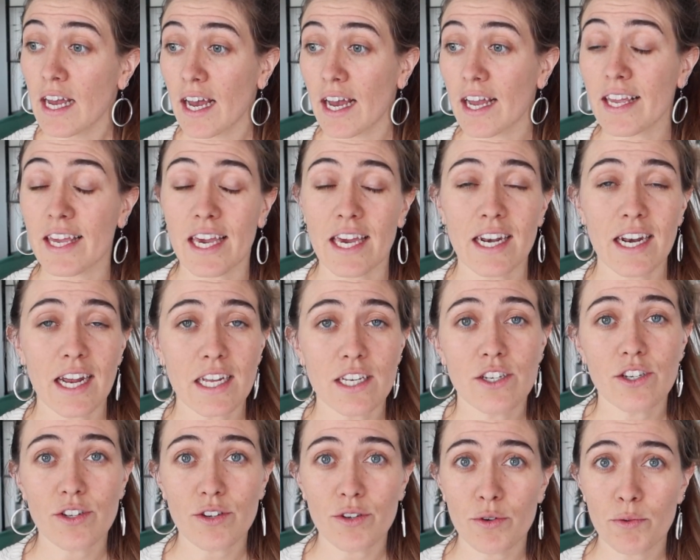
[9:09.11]
Again, I
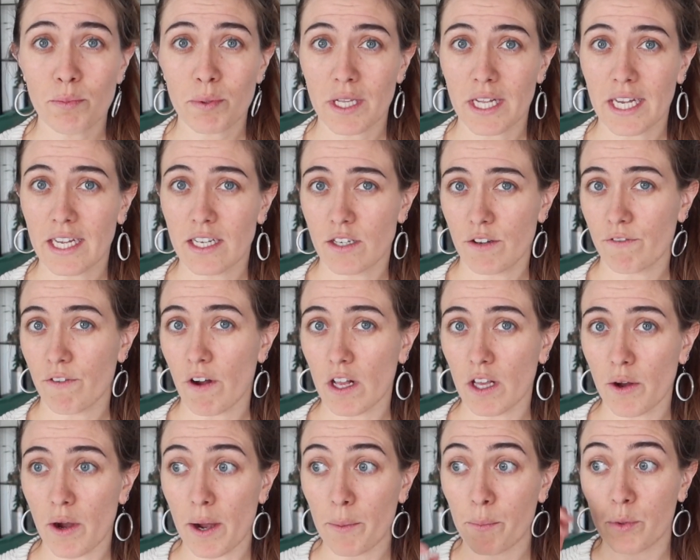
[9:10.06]
do plan to
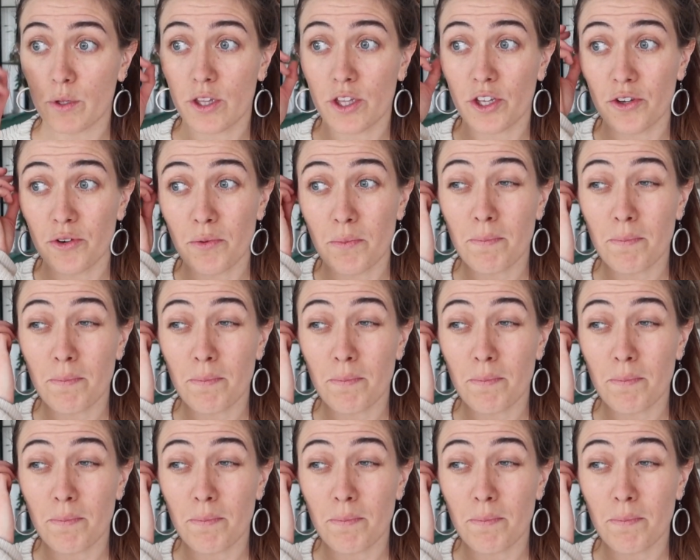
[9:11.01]
follow up with you